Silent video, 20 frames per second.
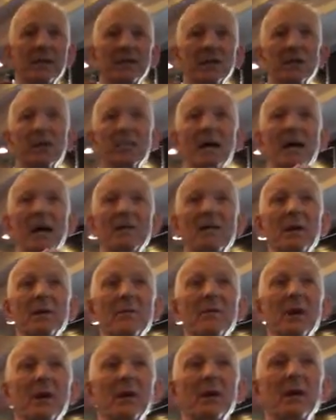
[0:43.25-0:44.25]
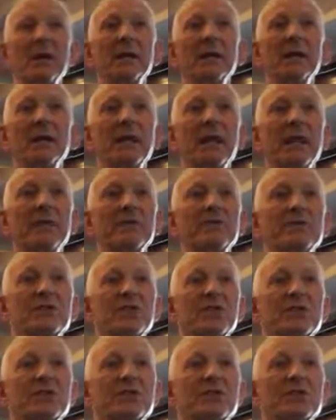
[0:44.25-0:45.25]
You may be married and have
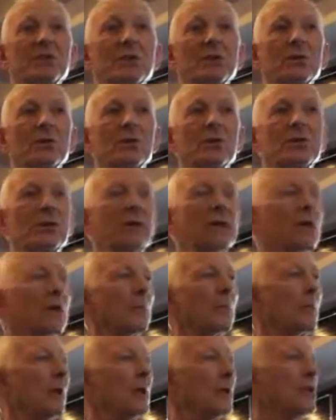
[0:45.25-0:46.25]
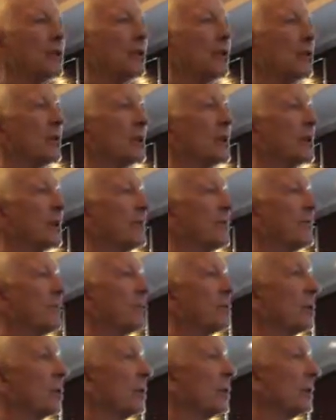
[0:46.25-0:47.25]
6 children, but you can
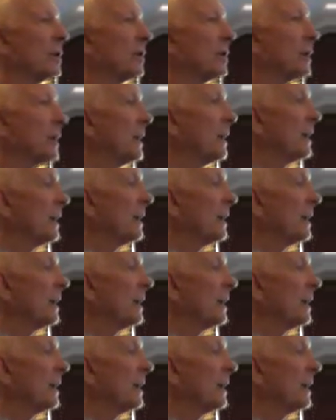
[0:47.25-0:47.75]
leave your